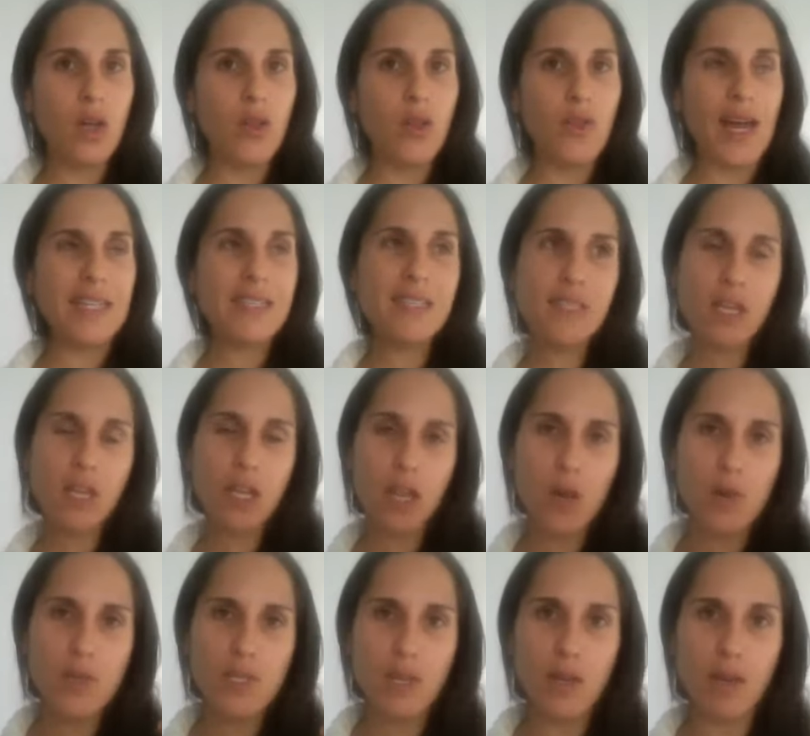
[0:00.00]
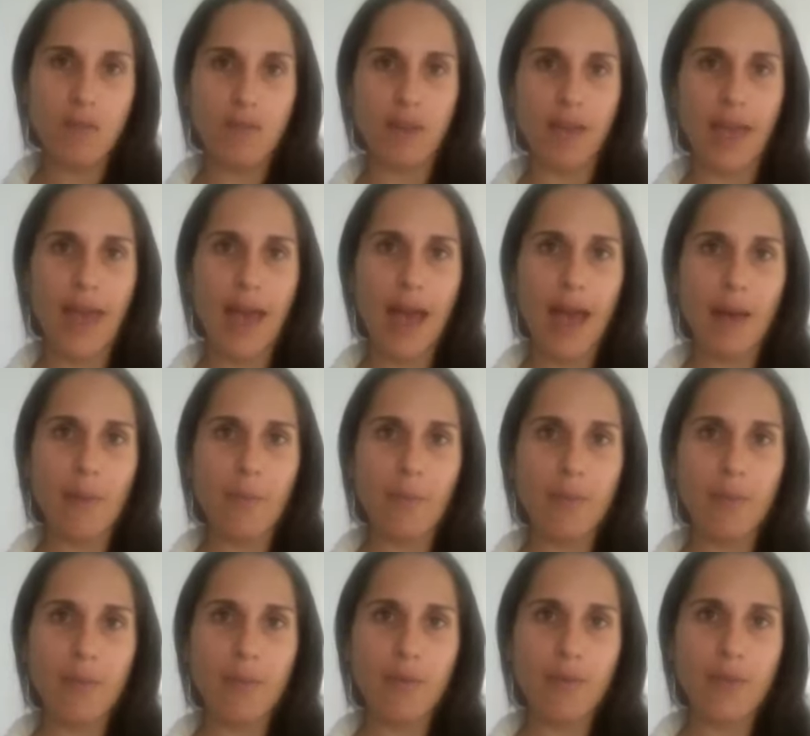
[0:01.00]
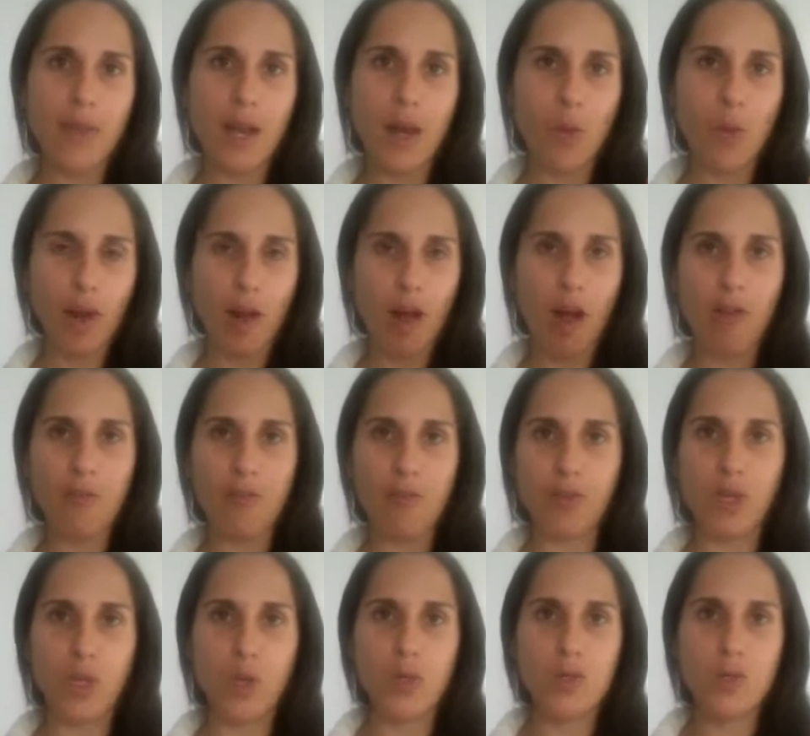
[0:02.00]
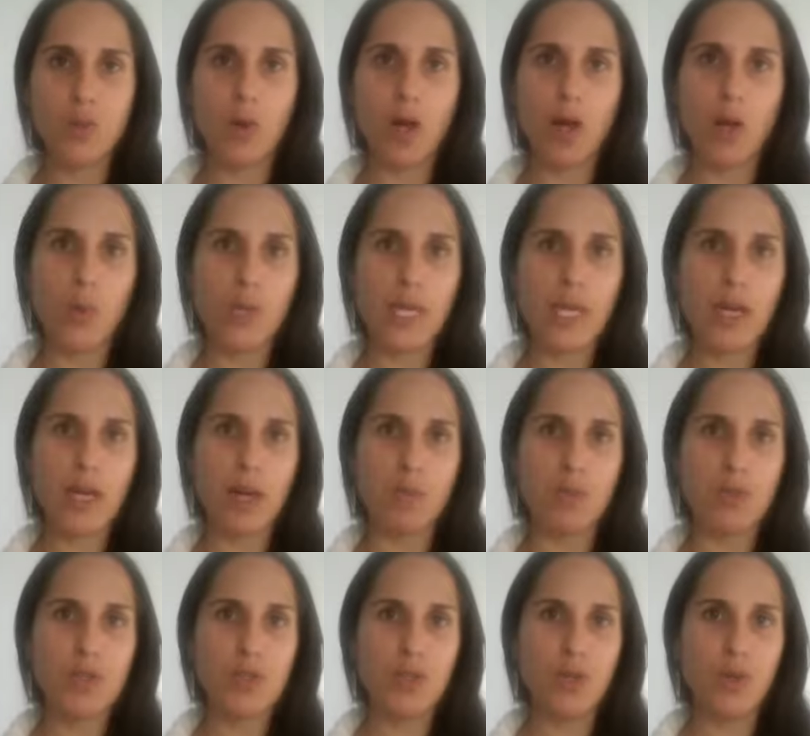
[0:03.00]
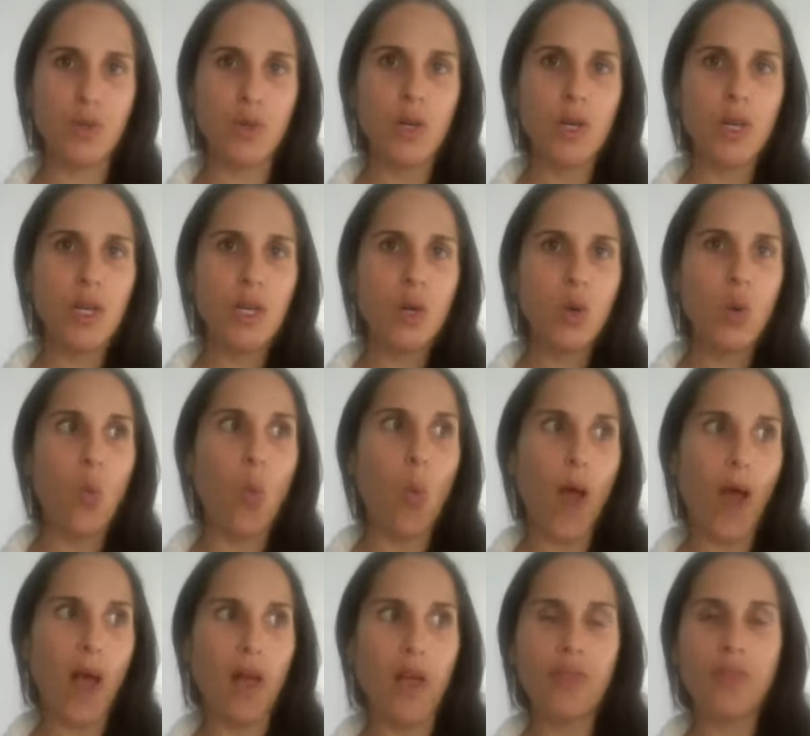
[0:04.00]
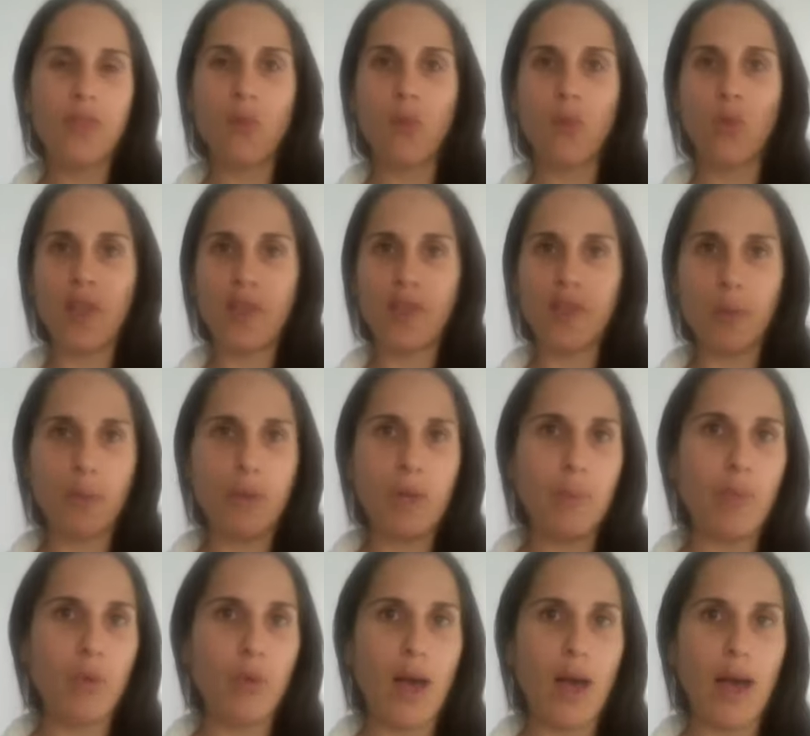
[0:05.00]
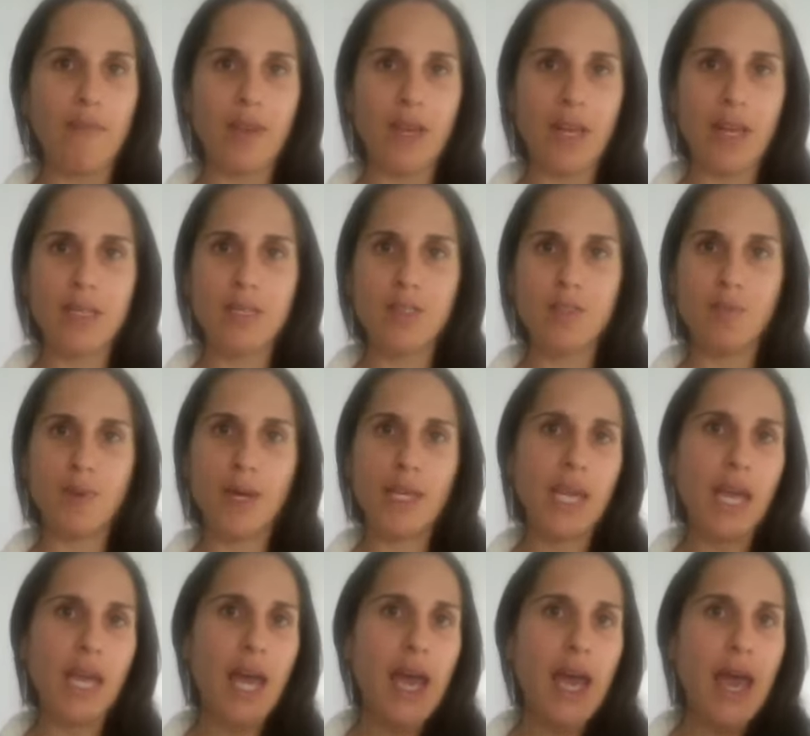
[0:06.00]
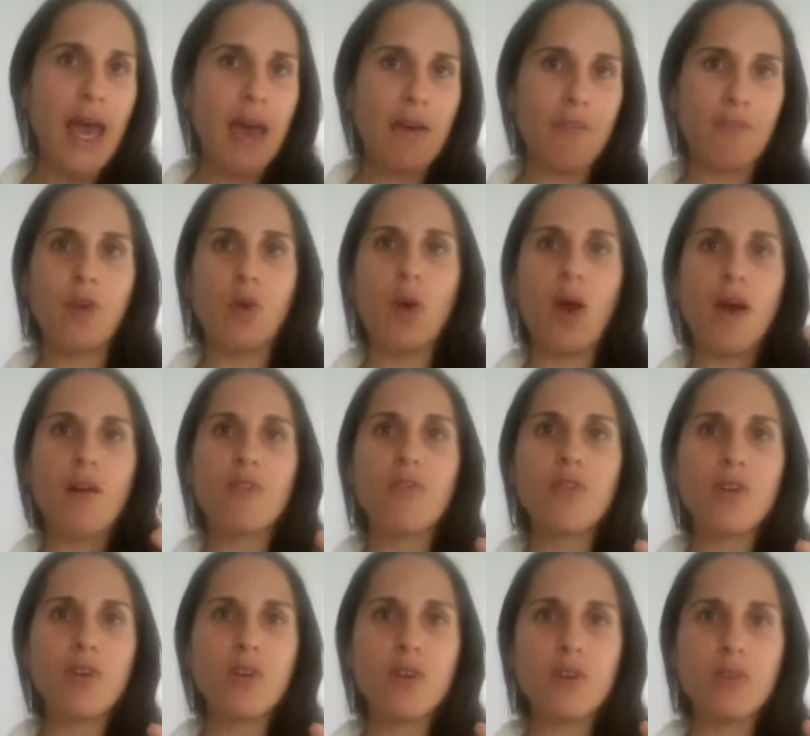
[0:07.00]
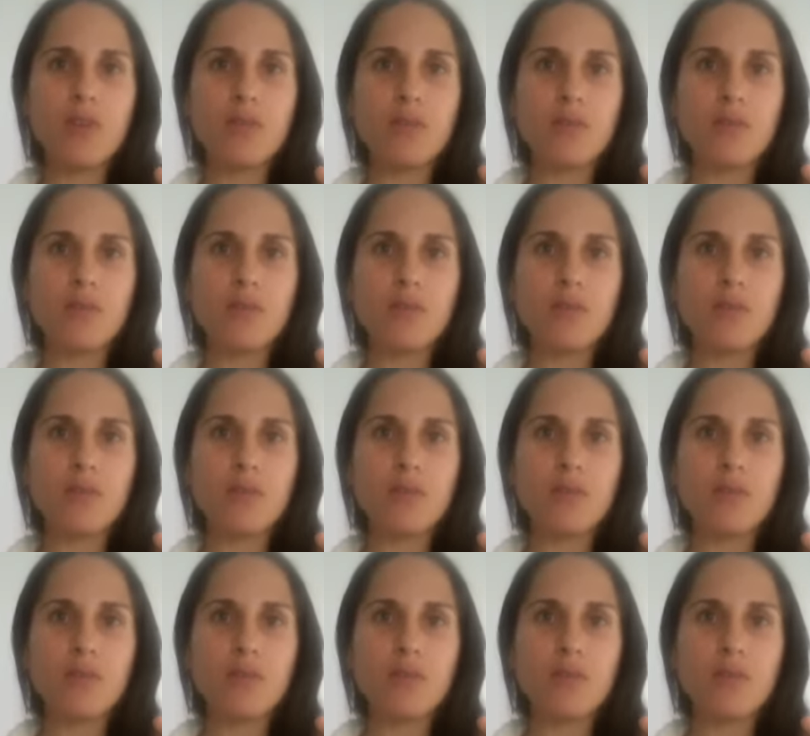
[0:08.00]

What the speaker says: that's the closing of the gap that I want to offer you as well when it comes to wealth, wealthy people having lots of money. Have you ever